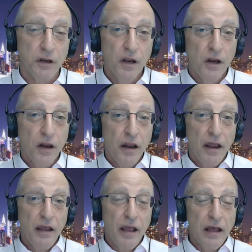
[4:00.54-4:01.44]
and
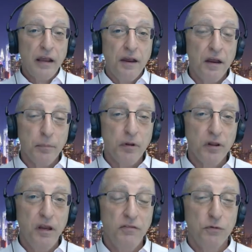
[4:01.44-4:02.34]
I can't believe
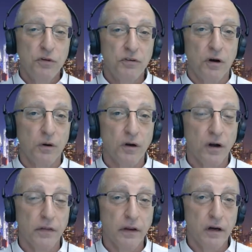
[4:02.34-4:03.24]
what's going on there.